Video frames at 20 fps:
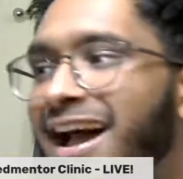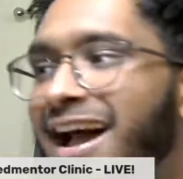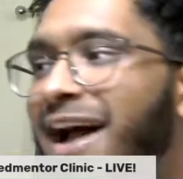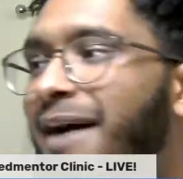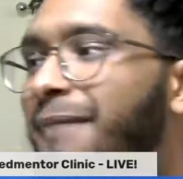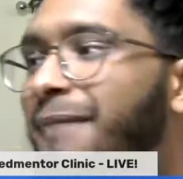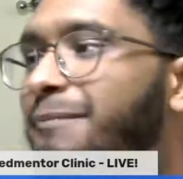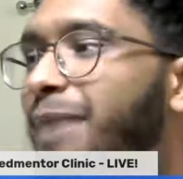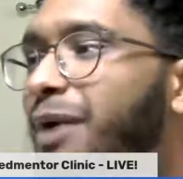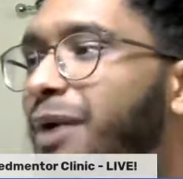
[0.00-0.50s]

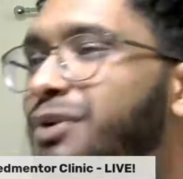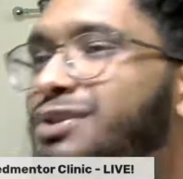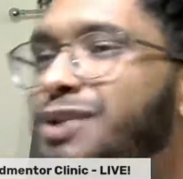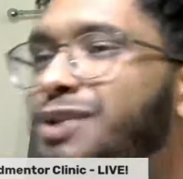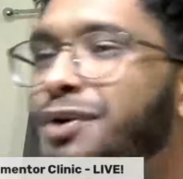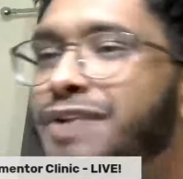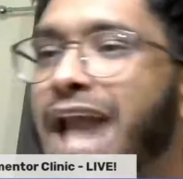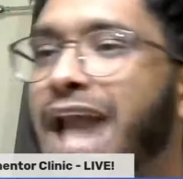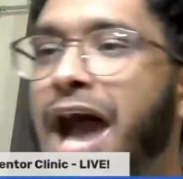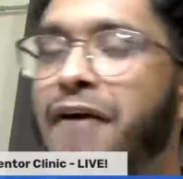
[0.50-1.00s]
But
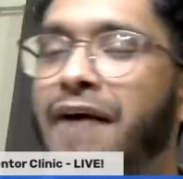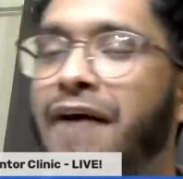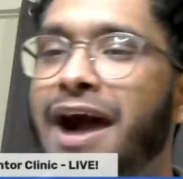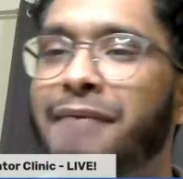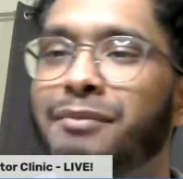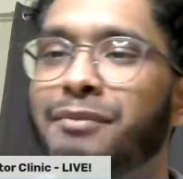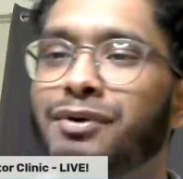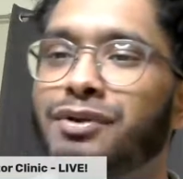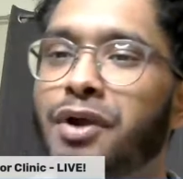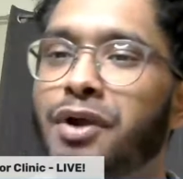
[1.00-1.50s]
also now
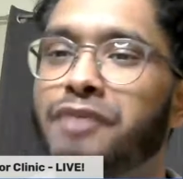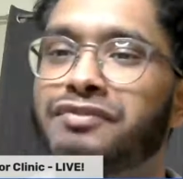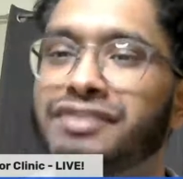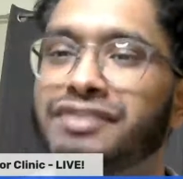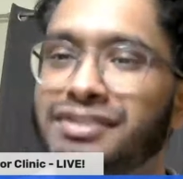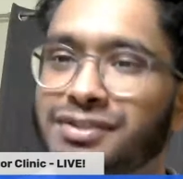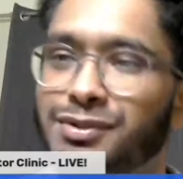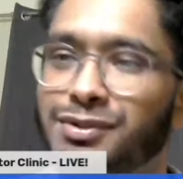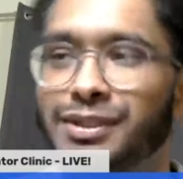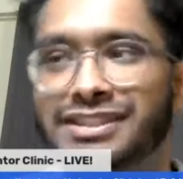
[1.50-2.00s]
I'm all
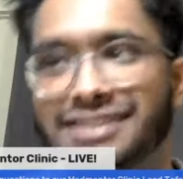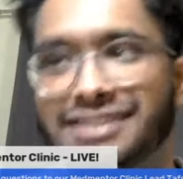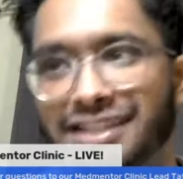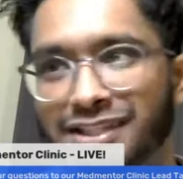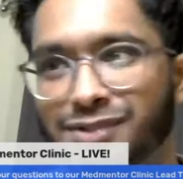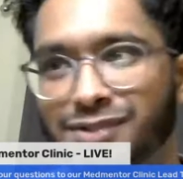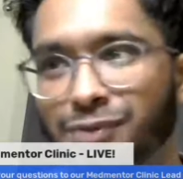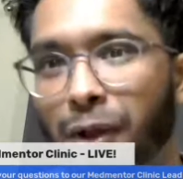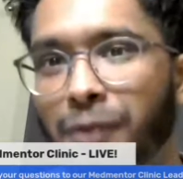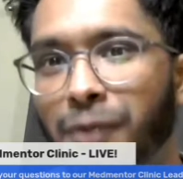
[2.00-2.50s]
over
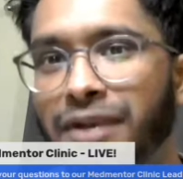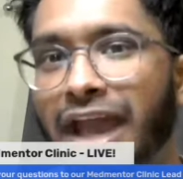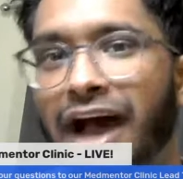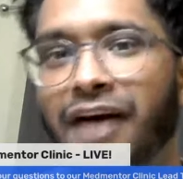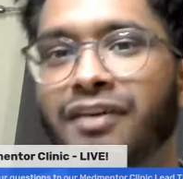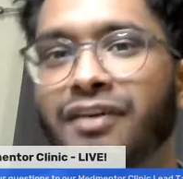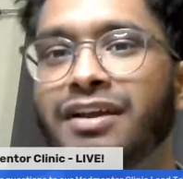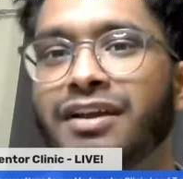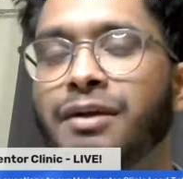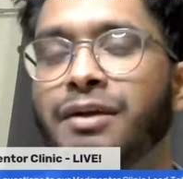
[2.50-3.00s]
Twitter as well
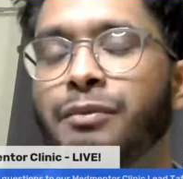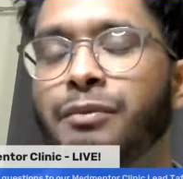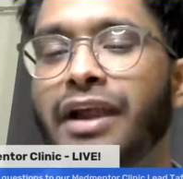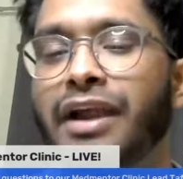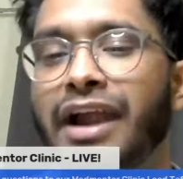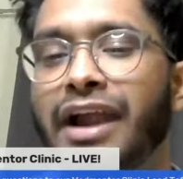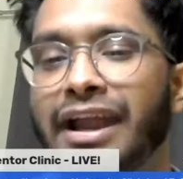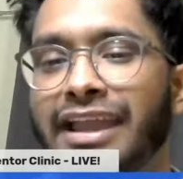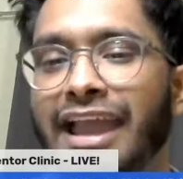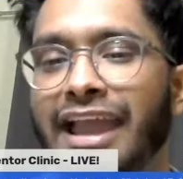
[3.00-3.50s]
now,
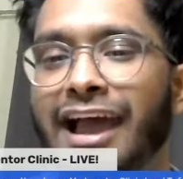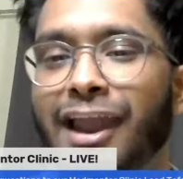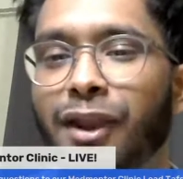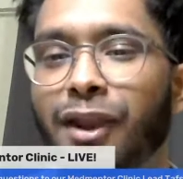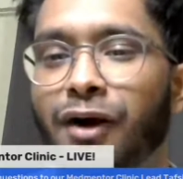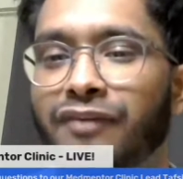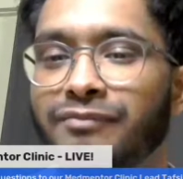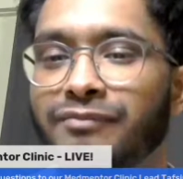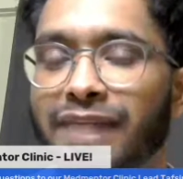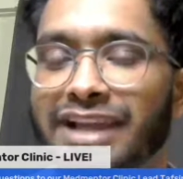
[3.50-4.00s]
where I get a
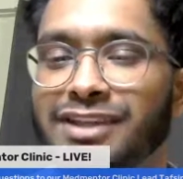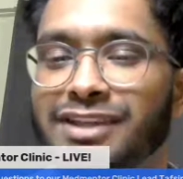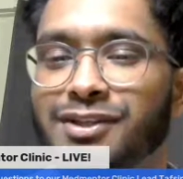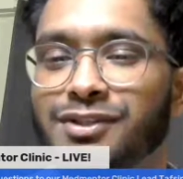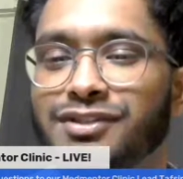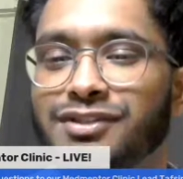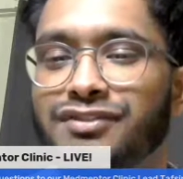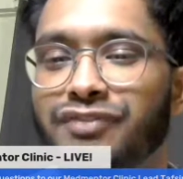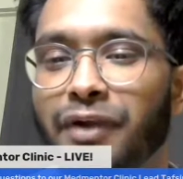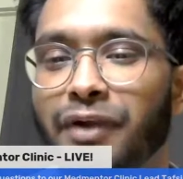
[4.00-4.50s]
lot of my
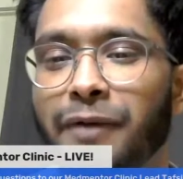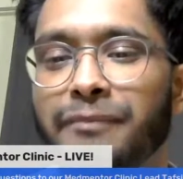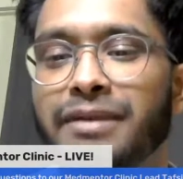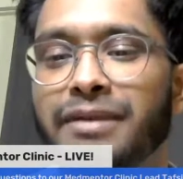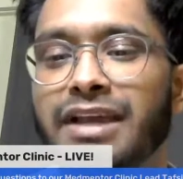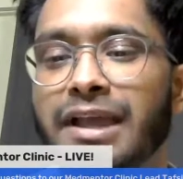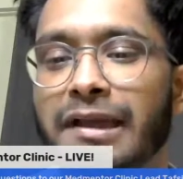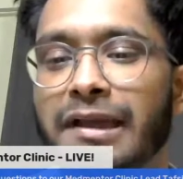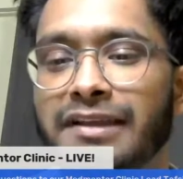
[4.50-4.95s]
news from,